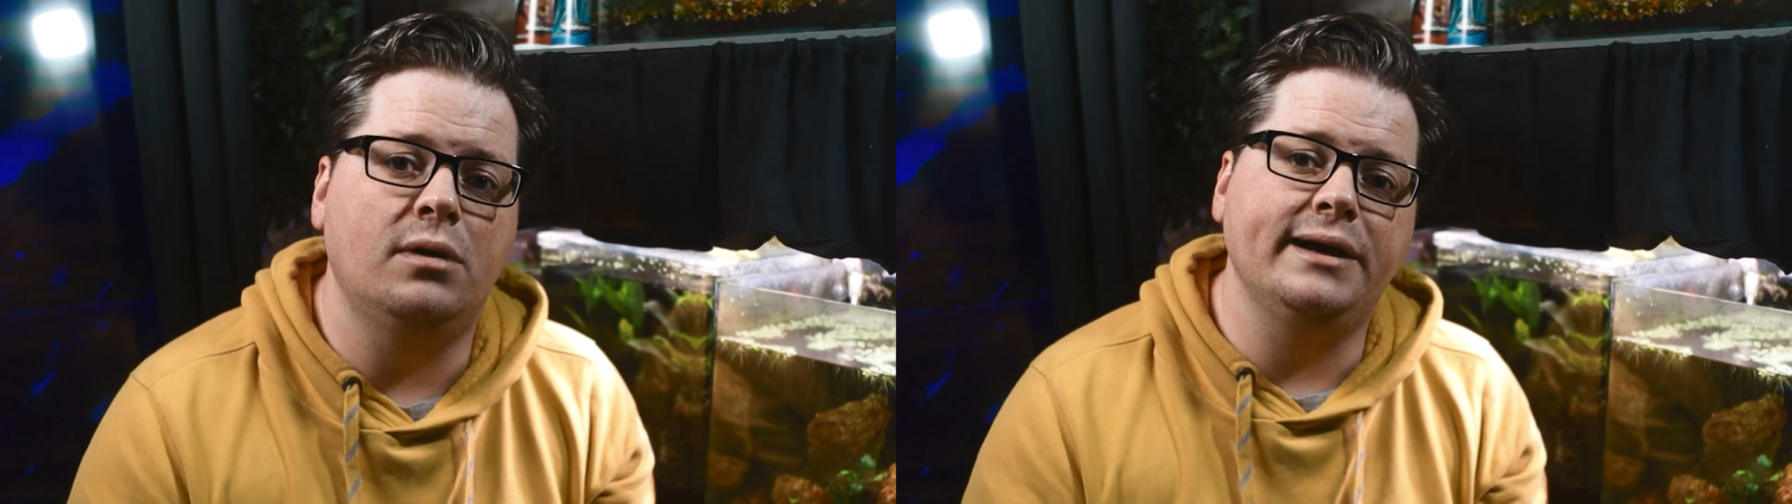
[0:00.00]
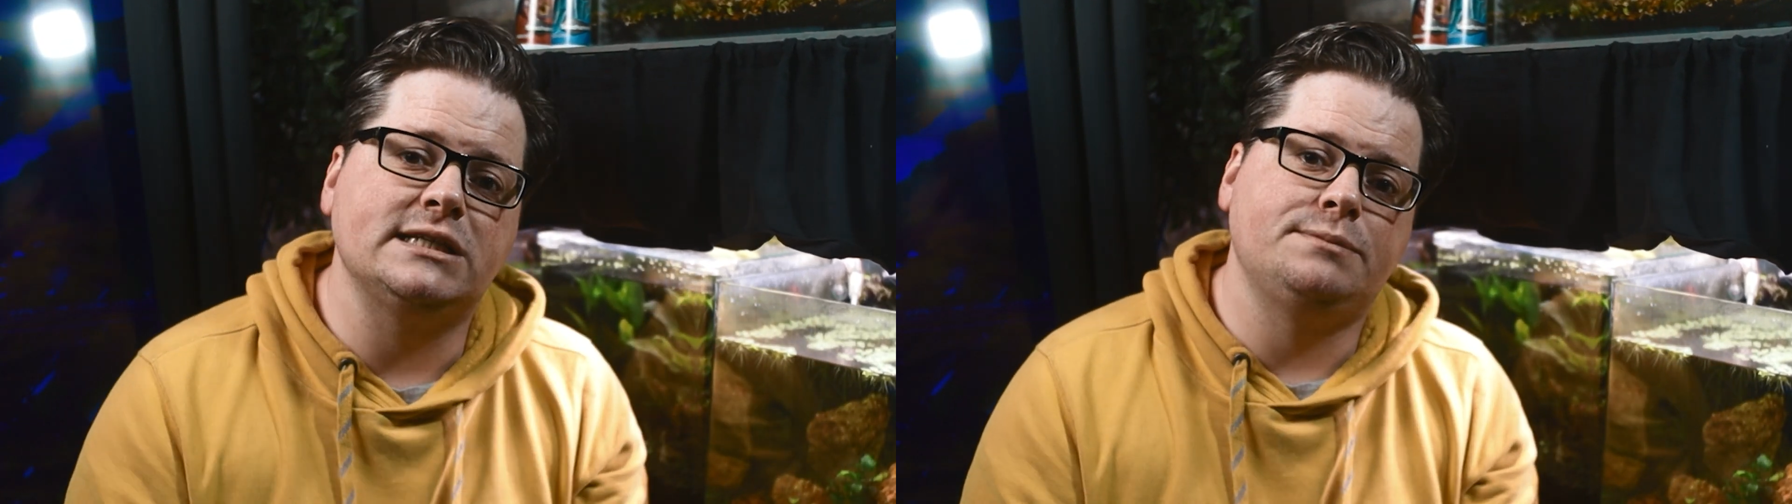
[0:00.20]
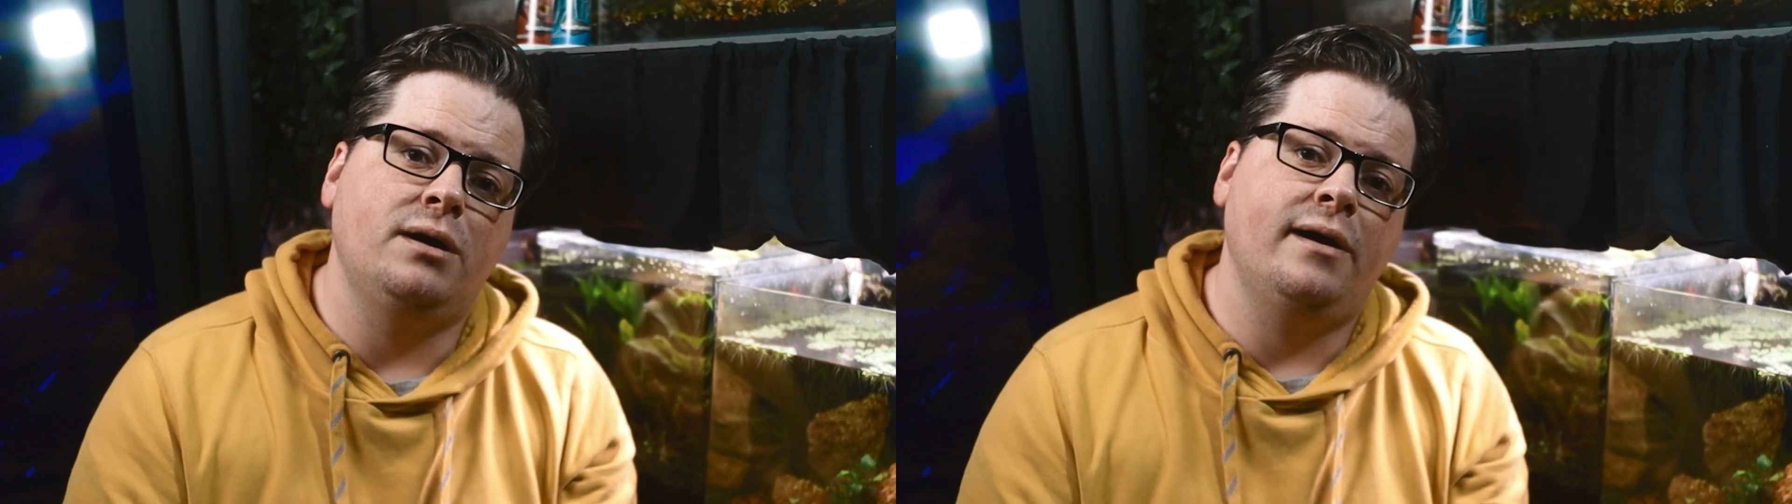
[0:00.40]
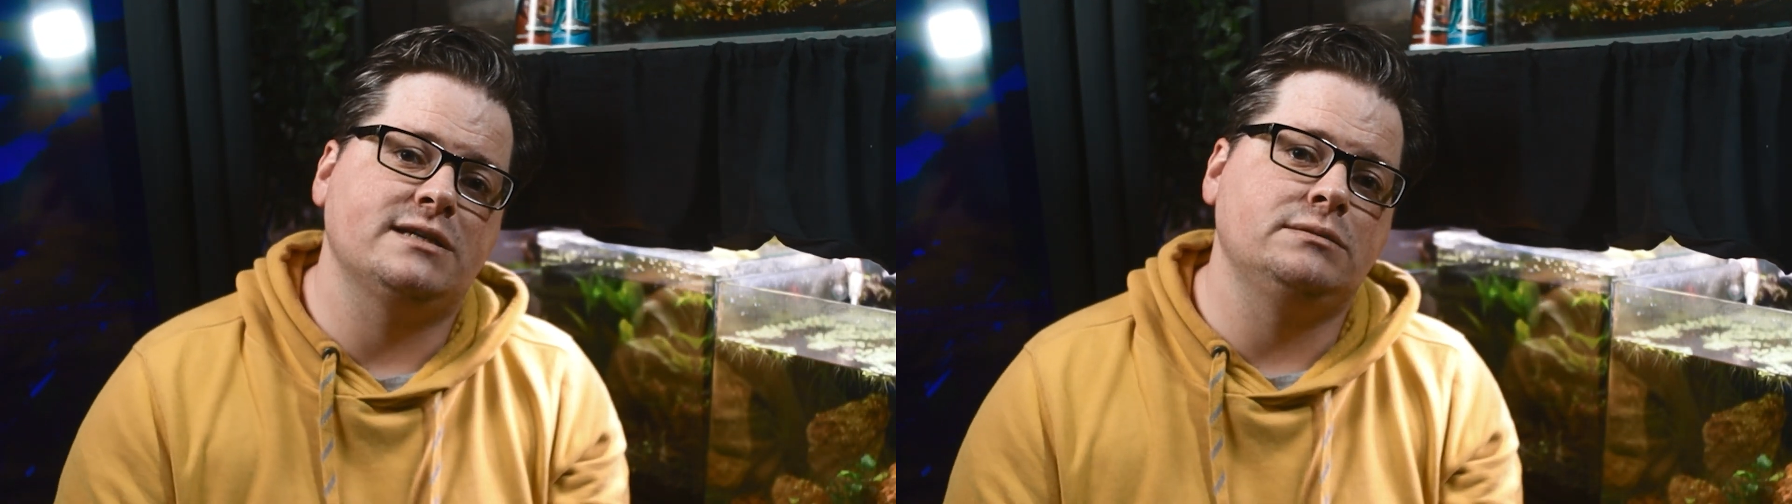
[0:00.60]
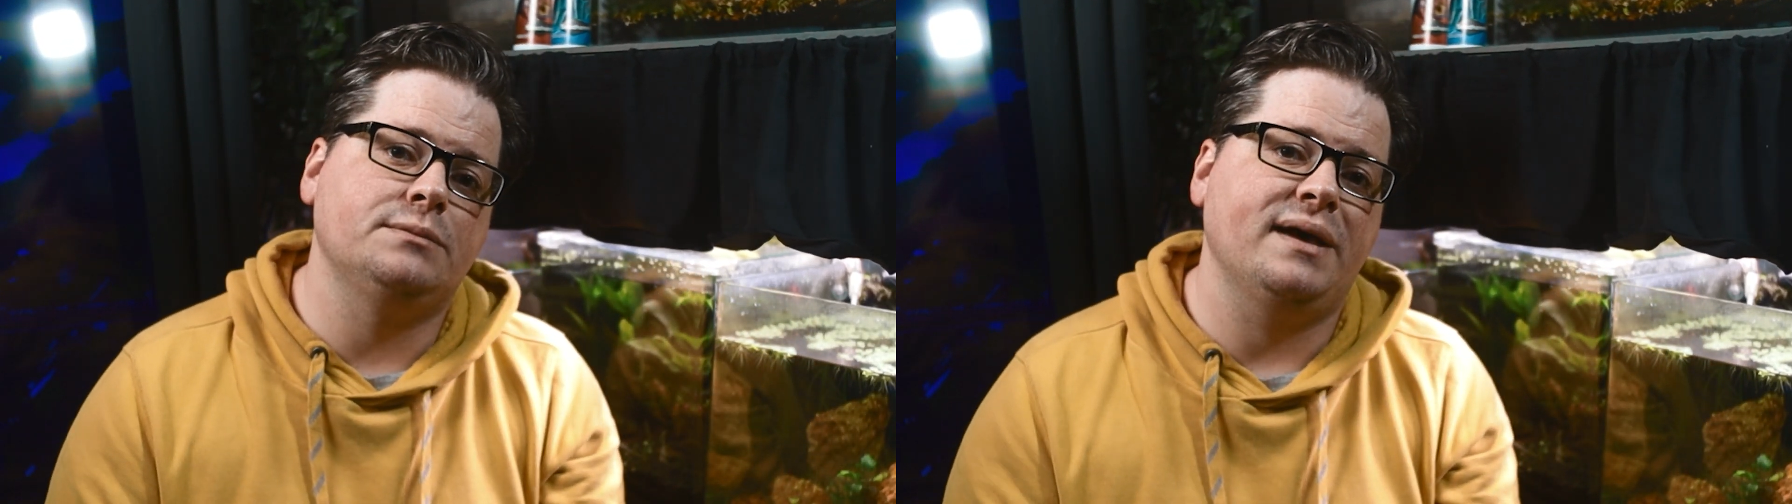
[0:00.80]
might
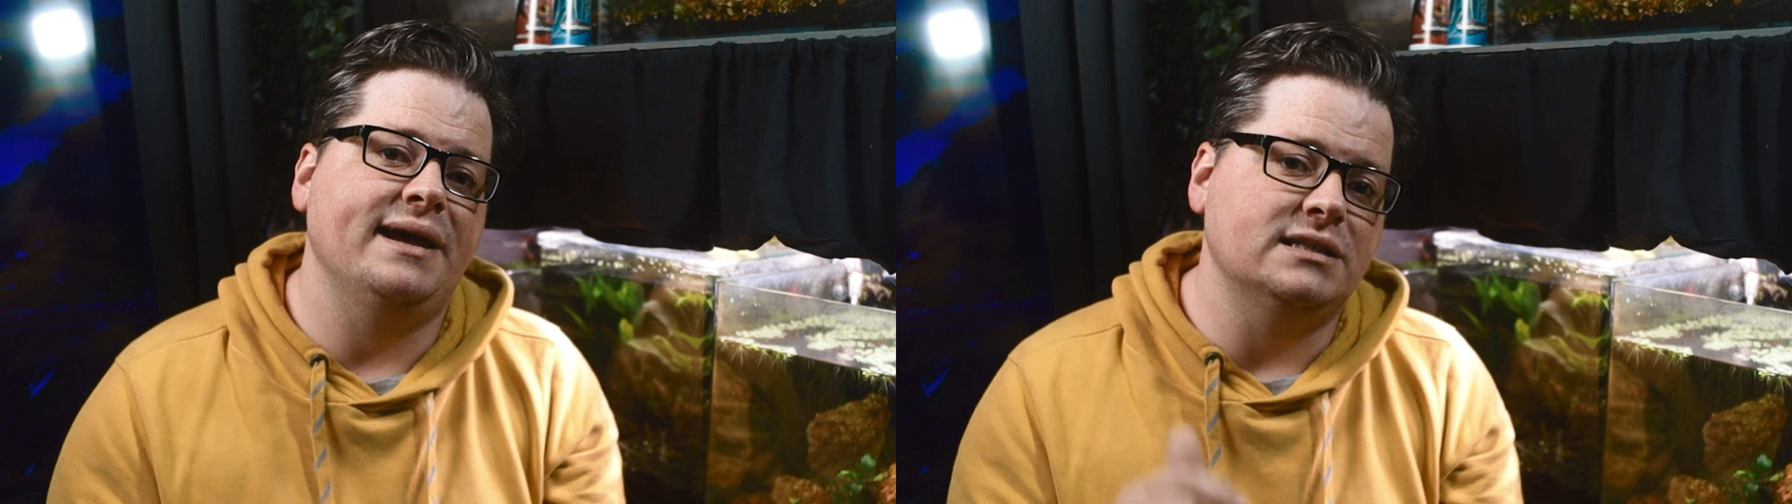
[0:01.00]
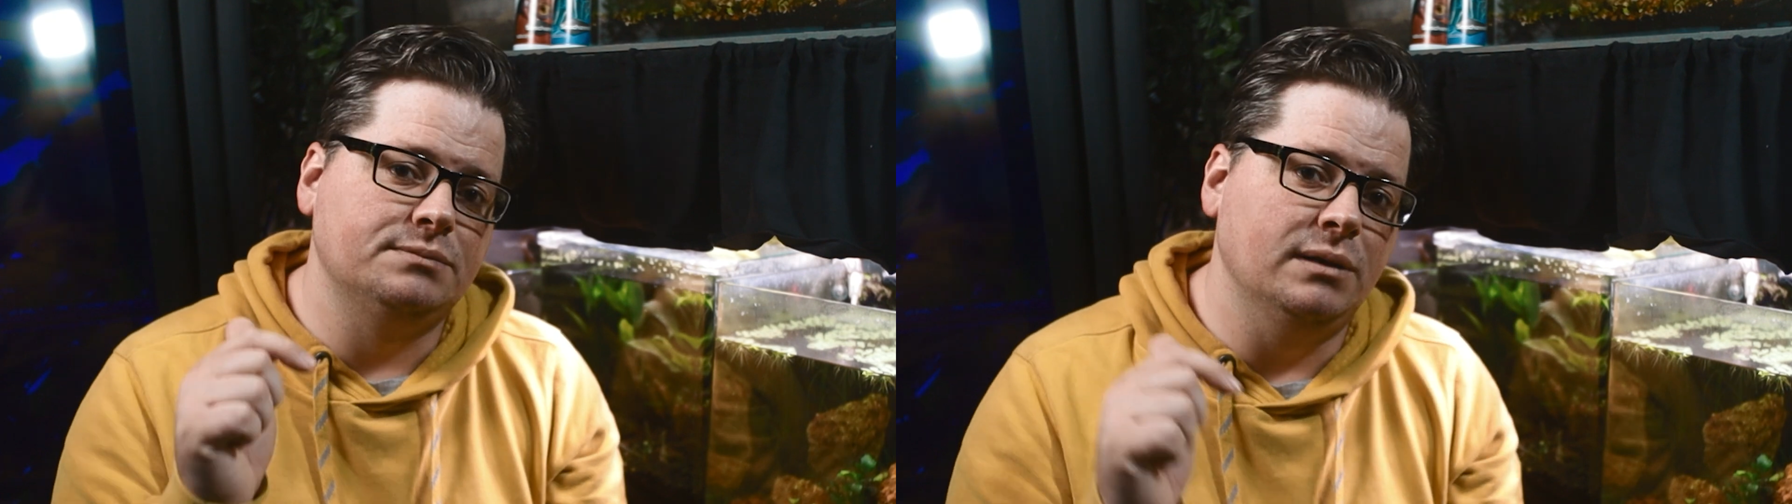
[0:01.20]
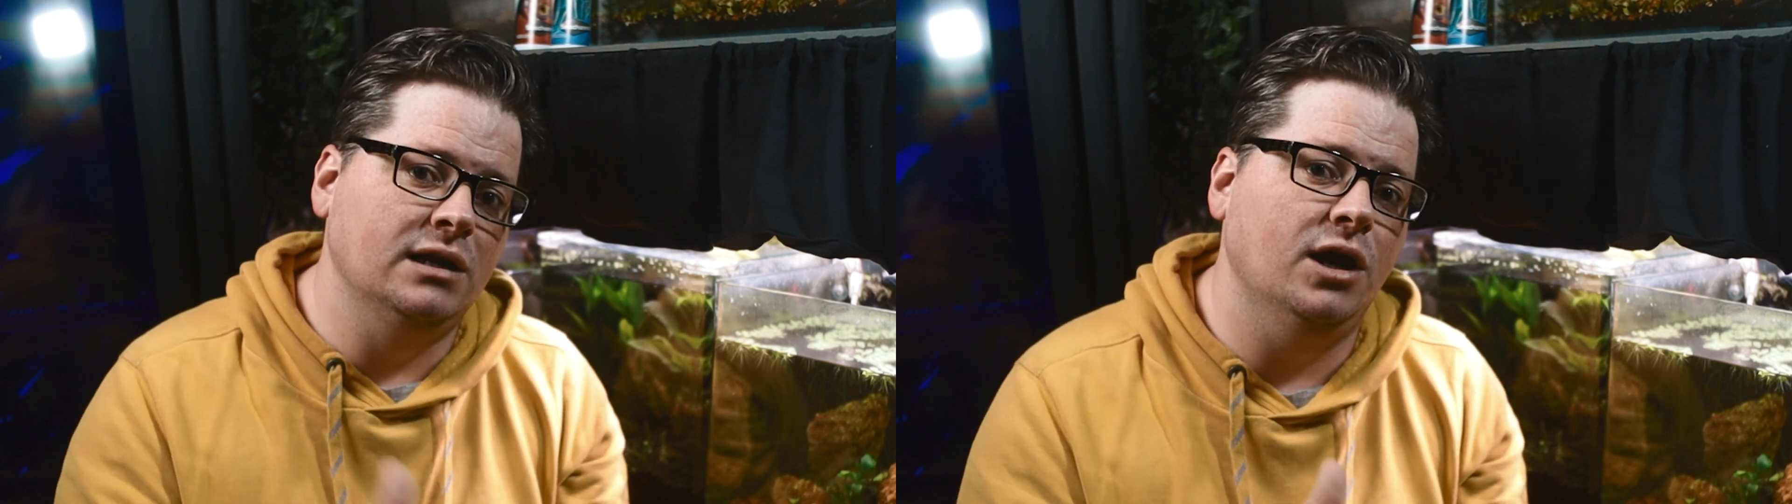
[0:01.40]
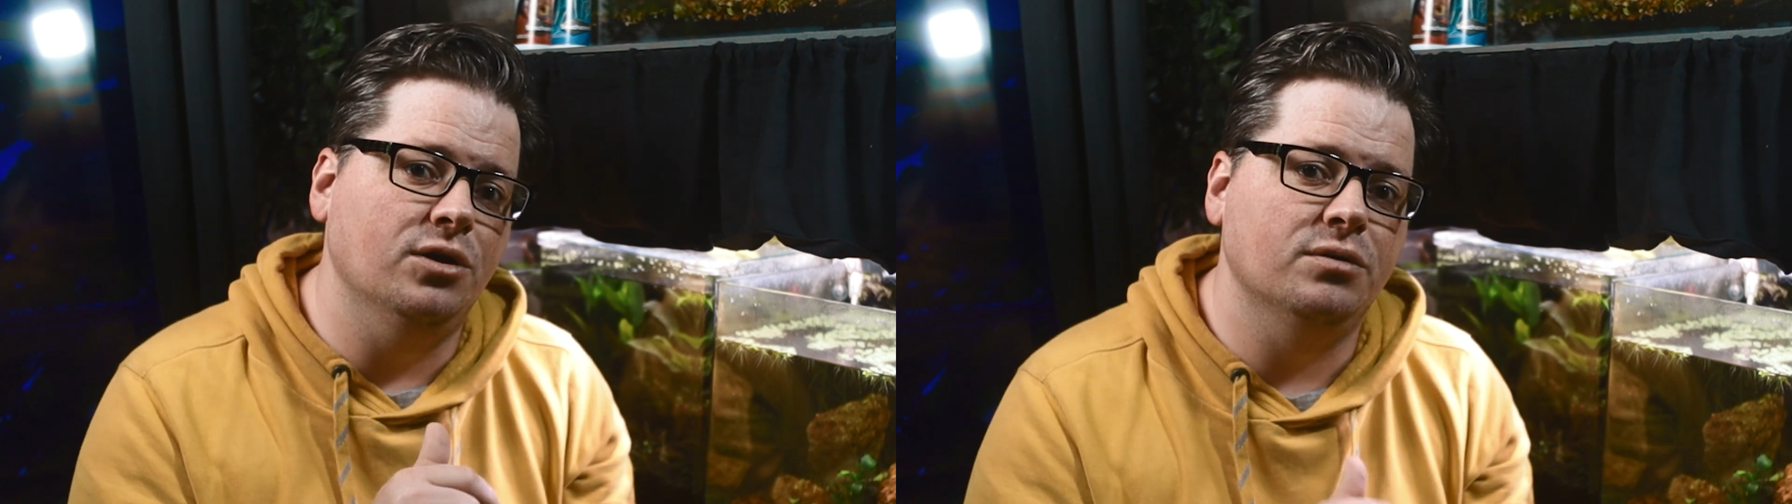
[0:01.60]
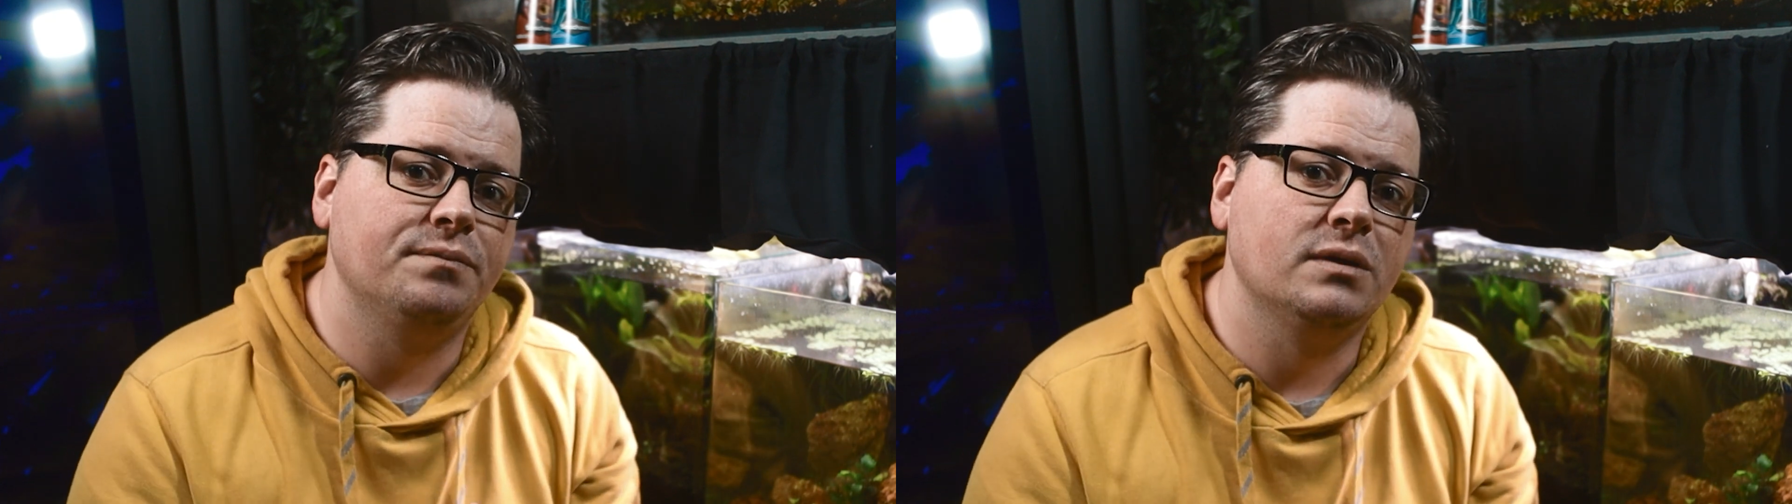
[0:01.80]
spark some debate
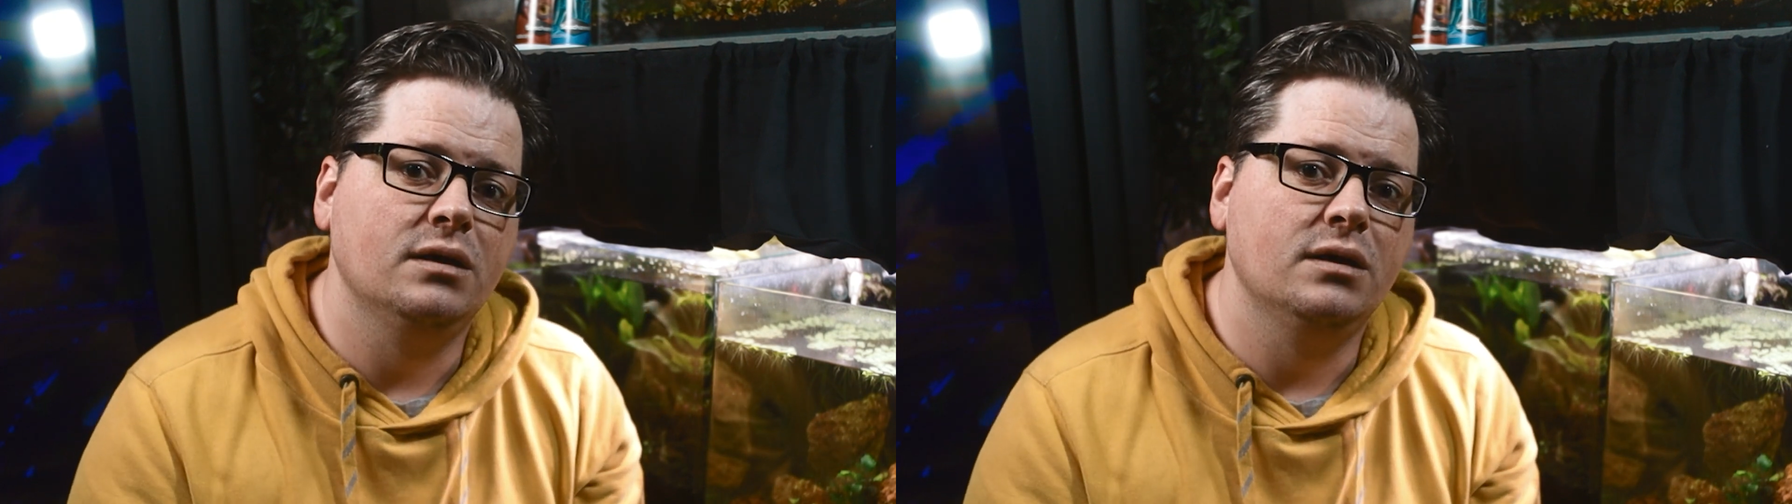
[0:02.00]
below.